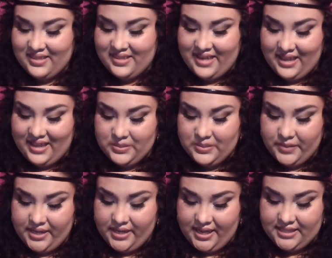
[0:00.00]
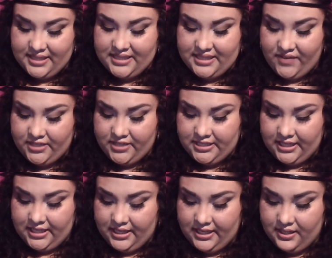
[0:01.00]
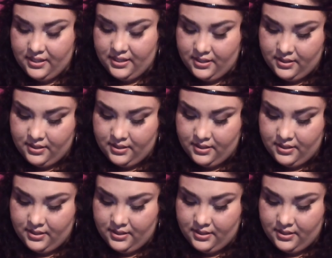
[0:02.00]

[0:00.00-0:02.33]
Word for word: The next one is 17